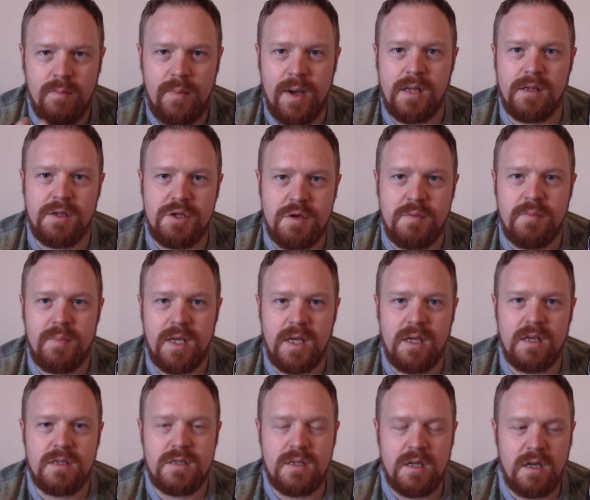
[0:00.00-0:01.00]
Belgian
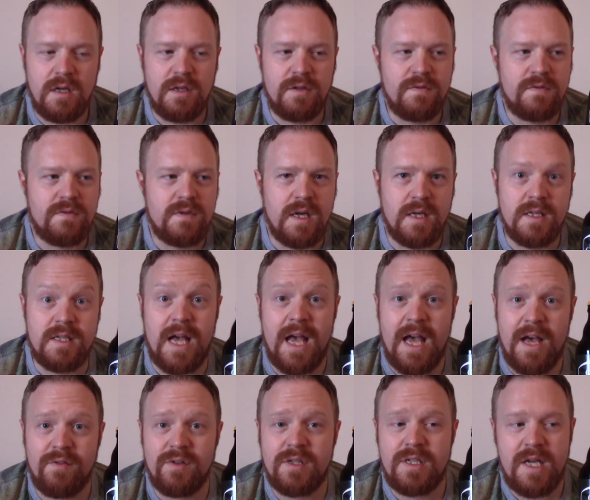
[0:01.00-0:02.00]
beers that I've I'd
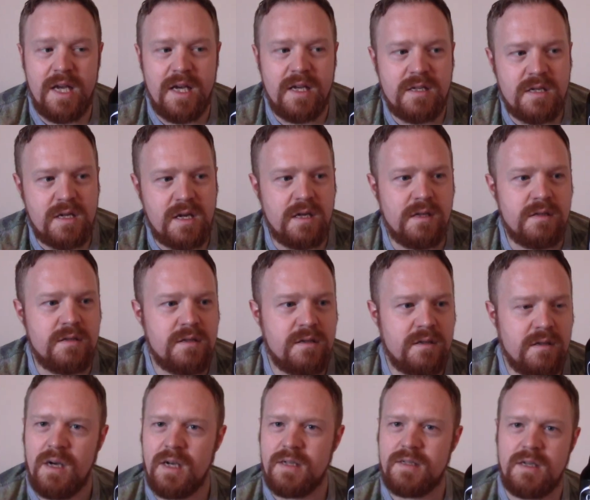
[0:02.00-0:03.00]
ever tasted,
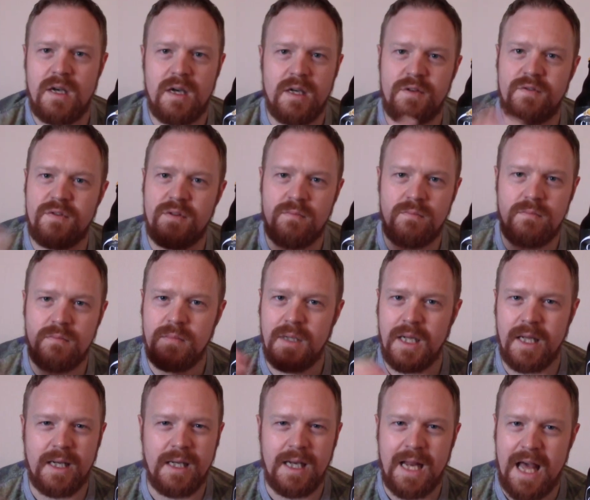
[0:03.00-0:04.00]
aside from
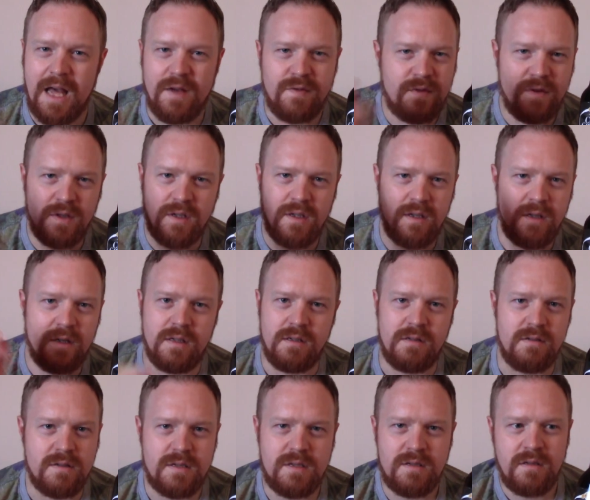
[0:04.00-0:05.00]
like Leffe
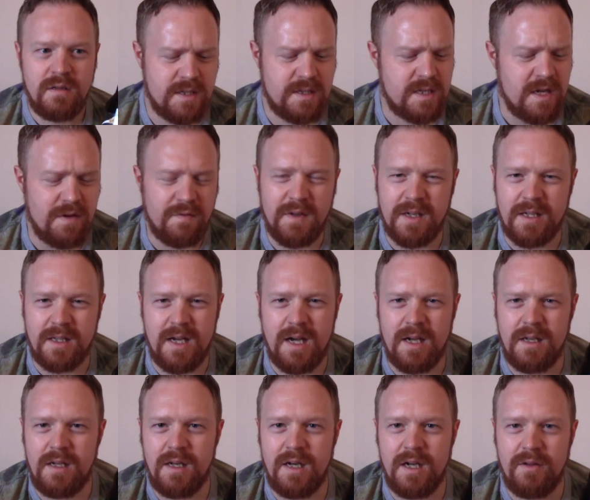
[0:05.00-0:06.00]
and stuff like
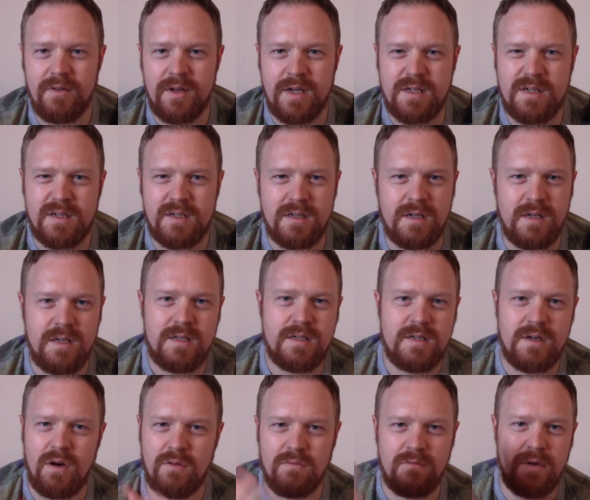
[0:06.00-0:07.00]
that. You know, that's
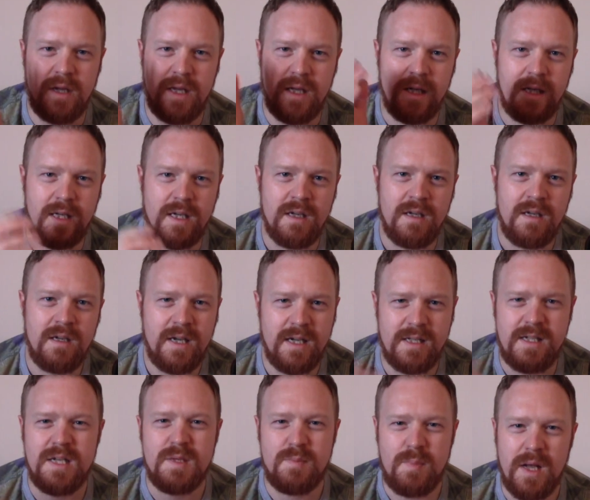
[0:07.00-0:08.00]
it's not really
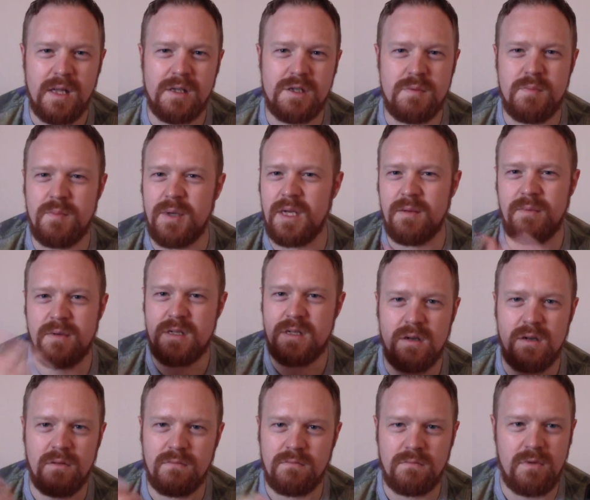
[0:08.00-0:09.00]
it is Belgian beer,
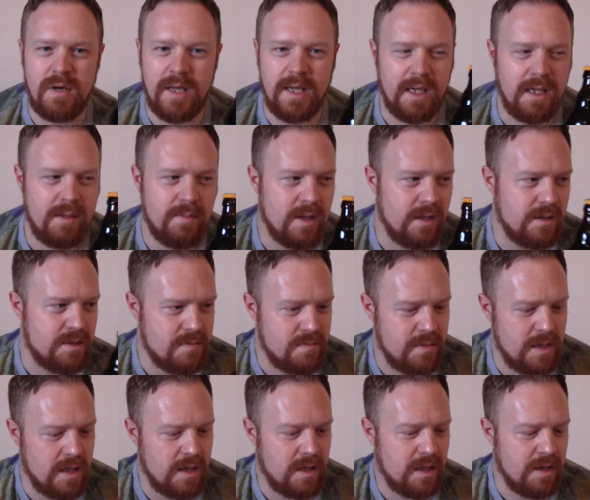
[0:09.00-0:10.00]
not really Belgian
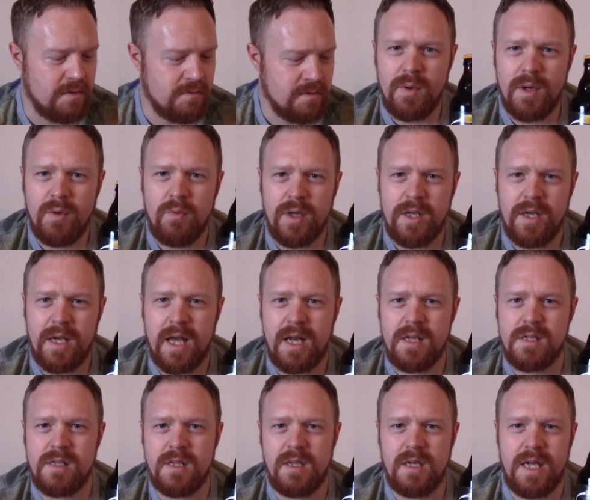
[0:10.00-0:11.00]
beer. You know, but when you get
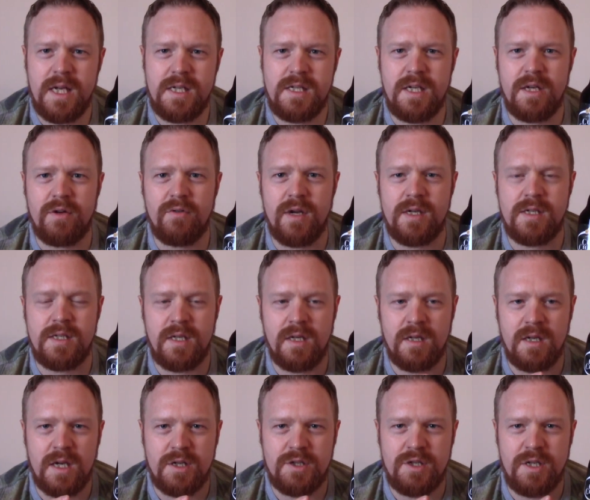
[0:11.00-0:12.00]
into the nitty gritty
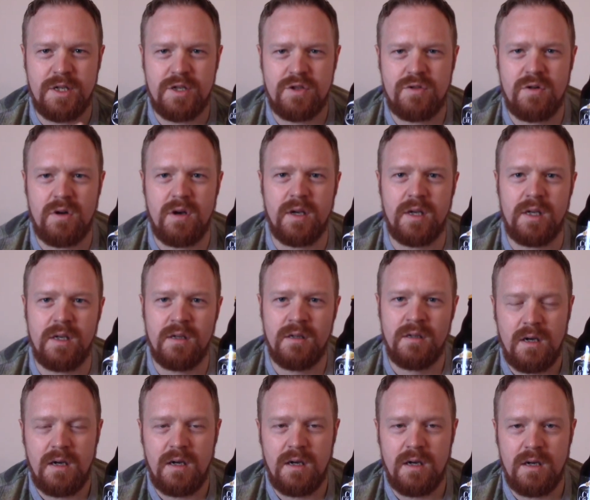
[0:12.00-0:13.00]
and actually try
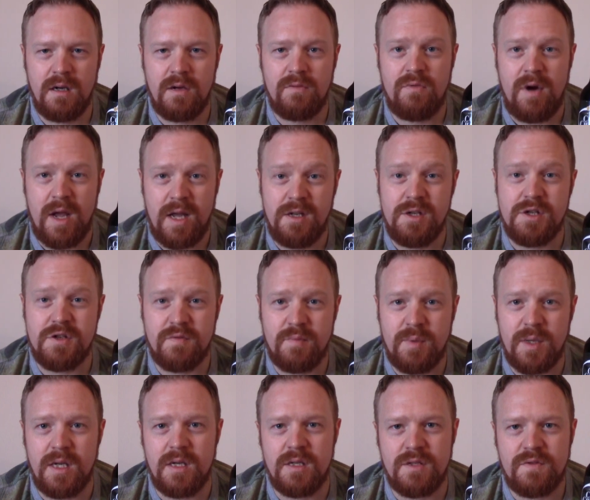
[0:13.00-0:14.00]
uh, a range of
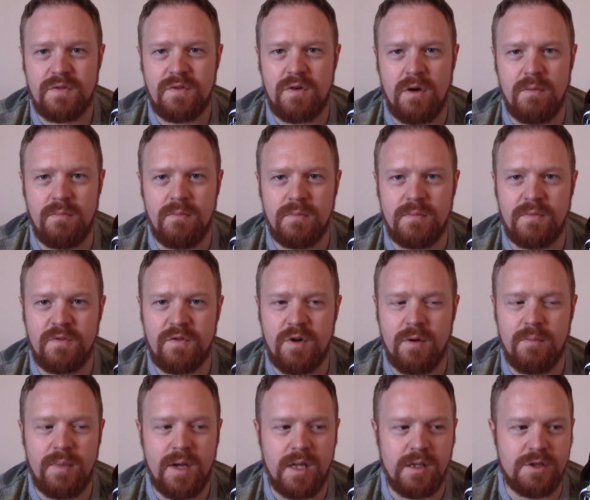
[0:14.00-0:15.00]
beers from
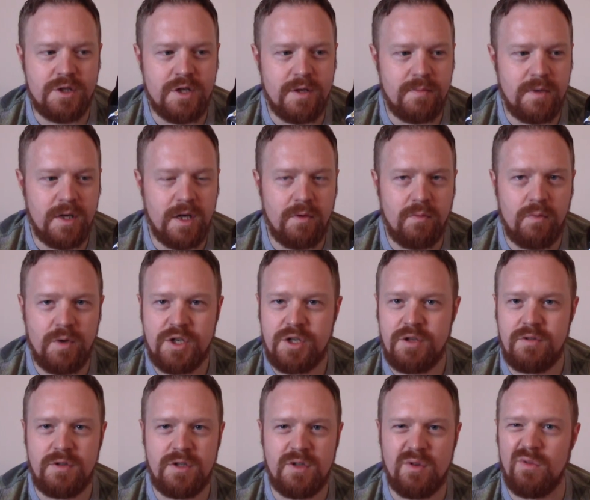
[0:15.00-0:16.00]
from Belgium, you know, which
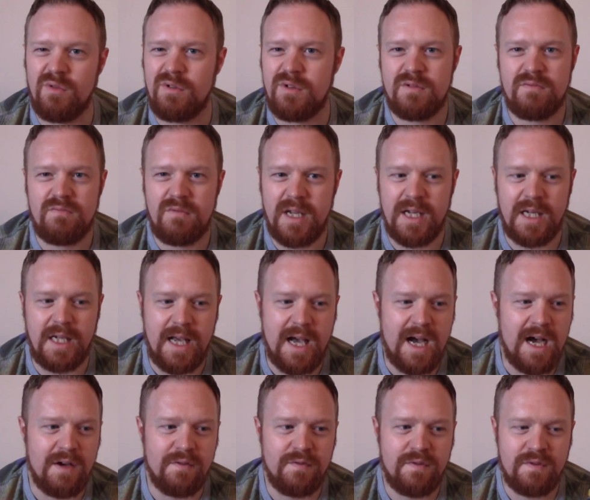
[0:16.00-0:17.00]
you don't really
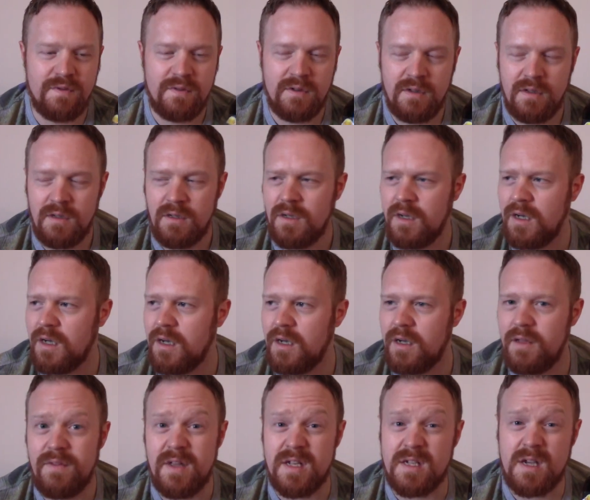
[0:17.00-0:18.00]
have uh,
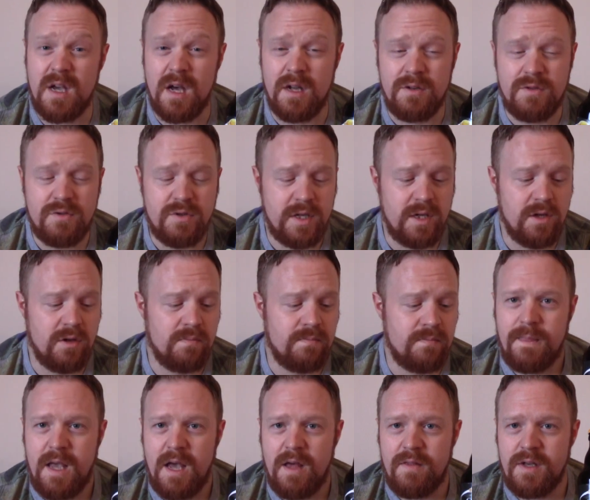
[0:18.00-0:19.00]
in this country. Or
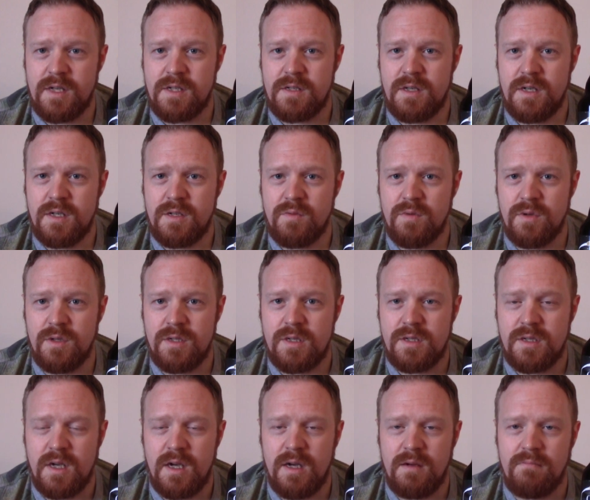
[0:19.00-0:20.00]
yeah, this this
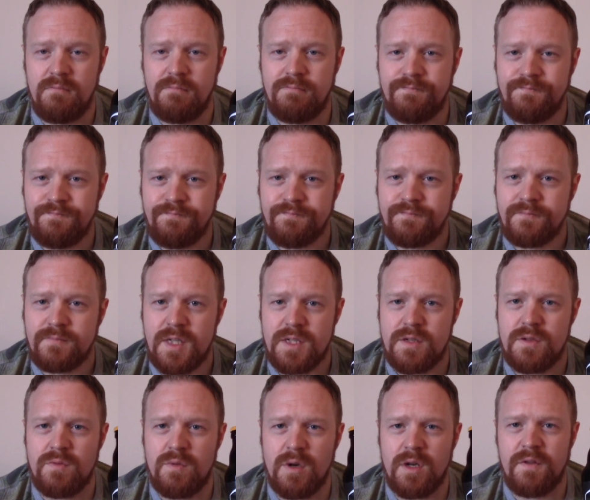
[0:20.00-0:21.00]
was um,
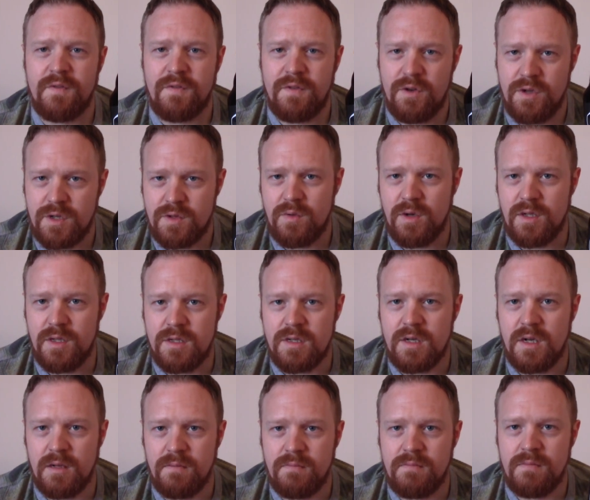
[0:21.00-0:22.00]
this was one of the first ones
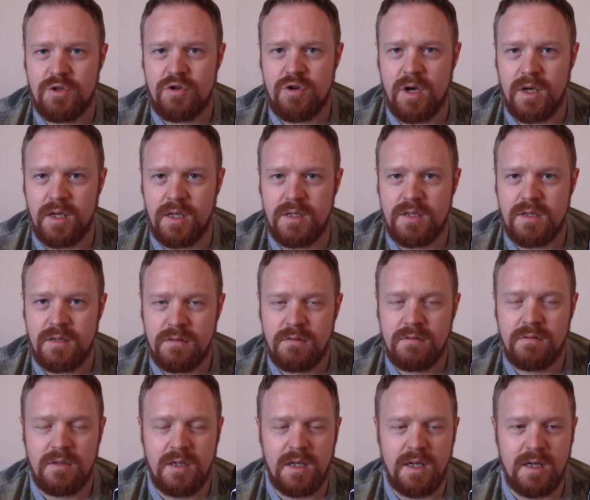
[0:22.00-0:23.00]
that I tried
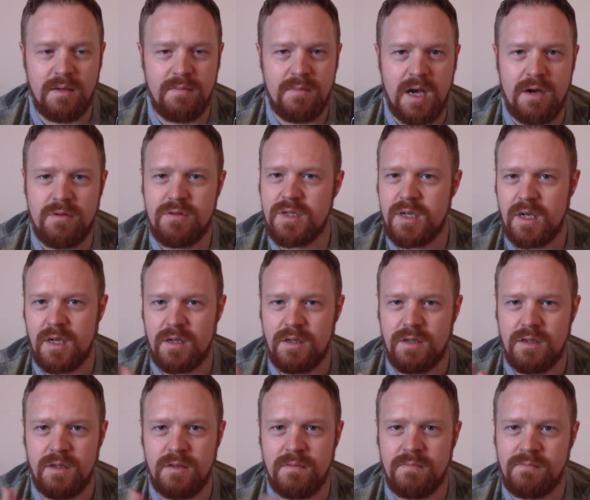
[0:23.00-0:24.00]
um, outside of
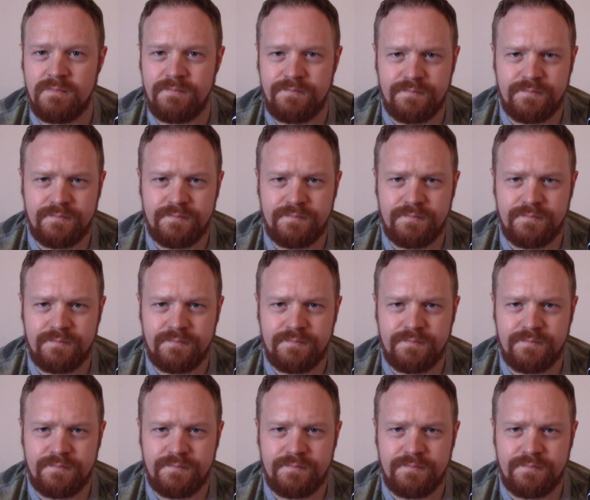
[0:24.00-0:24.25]
the